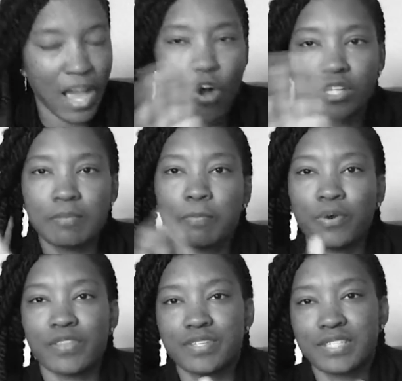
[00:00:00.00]
Let me
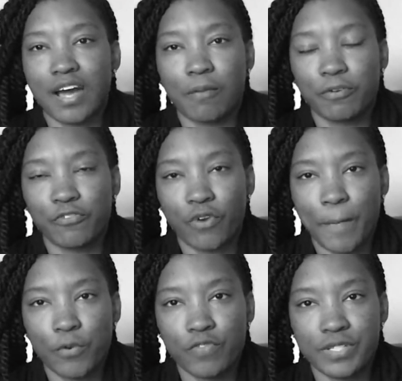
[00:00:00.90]
point this out before I
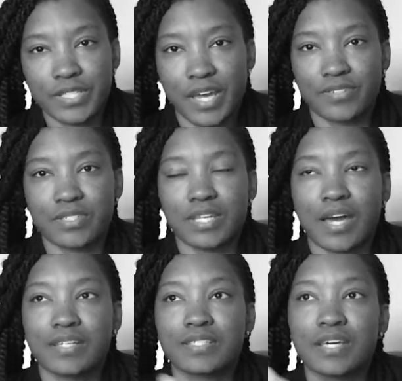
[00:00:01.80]
move on to
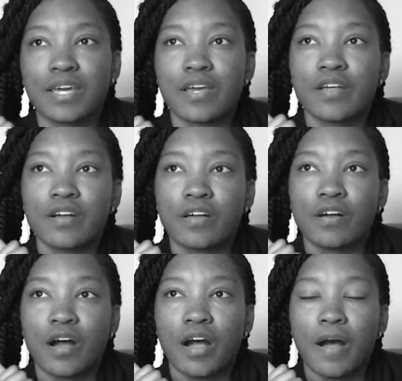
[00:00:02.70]
exercise.
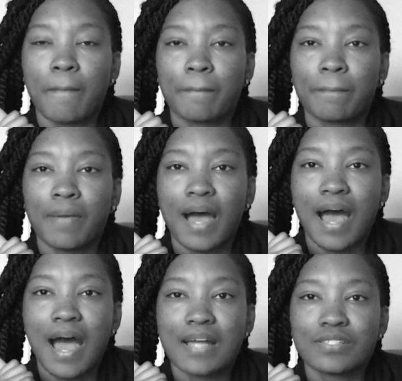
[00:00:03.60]
Um,
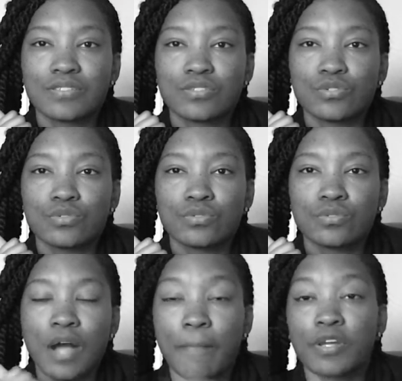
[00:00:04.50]

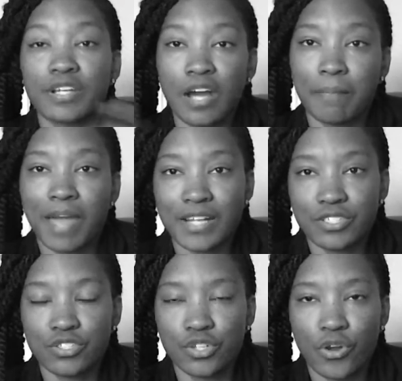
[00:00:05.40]
I'm going to come back
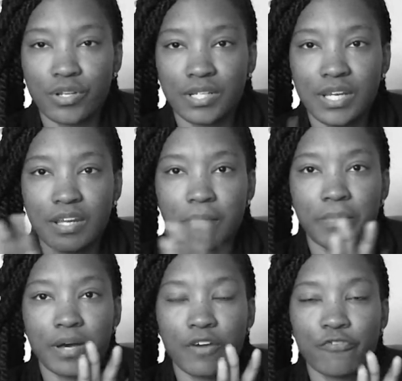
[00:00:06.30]
to journaling,
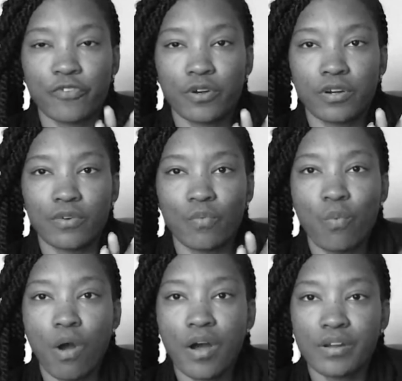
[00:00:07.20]
but for
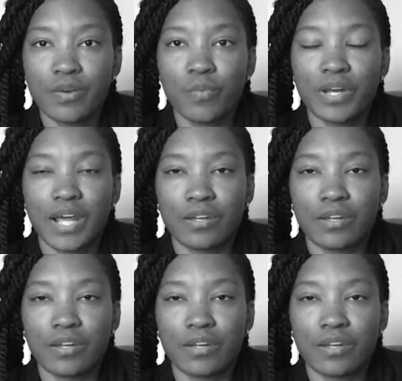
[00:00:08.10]
water, what I